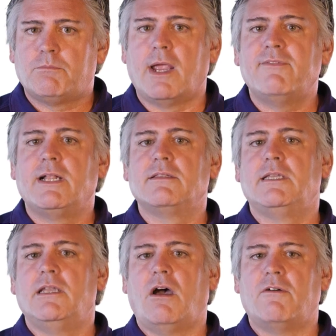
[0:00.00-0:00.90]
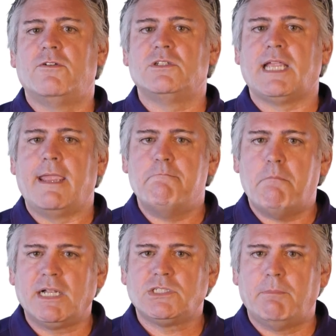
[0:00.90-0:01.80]
private LTE offers a
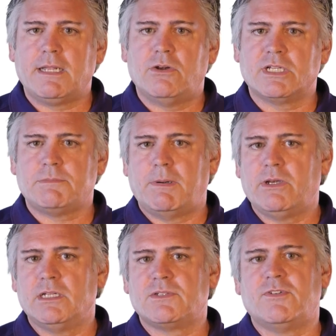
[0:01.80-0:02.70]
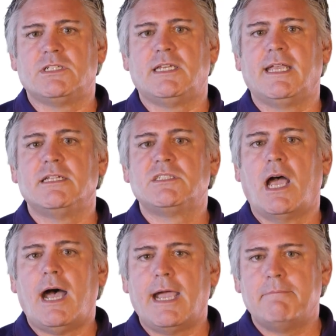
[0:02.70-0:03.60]
much better experience for today's
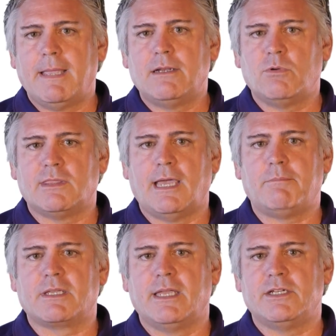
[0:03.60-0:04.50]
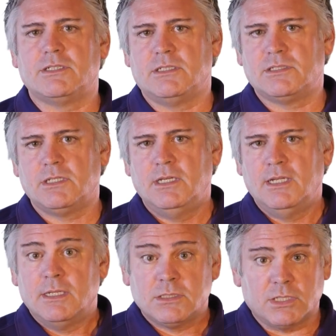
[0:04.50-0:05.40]
high-bandwidth applications,
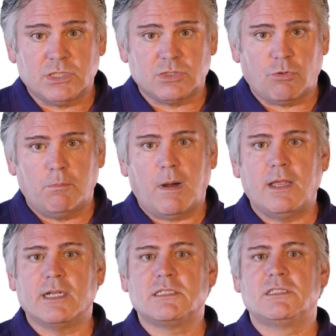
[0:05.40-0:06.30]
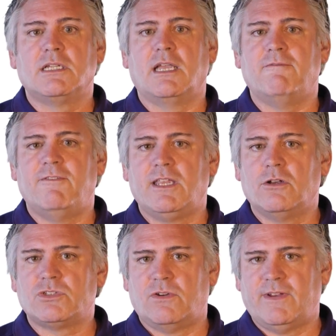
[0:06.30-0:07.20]
such as robotics and
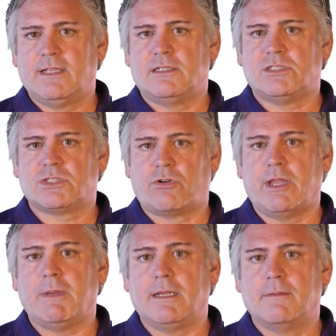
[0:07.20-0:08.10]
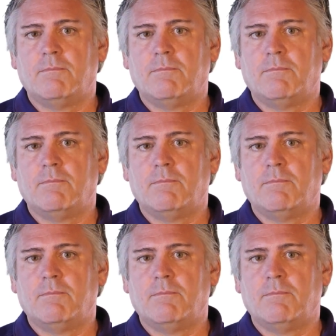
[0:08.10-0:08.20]
video surveillance streaming.